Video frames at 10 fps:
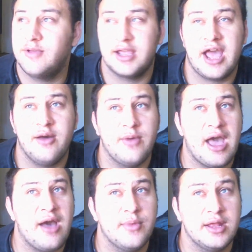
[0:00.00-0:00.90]
Like,
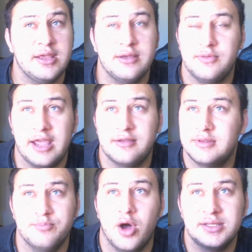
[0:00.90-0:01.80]
how many, like,
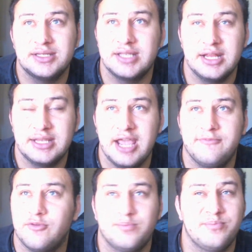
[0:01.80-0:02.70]
months did it take for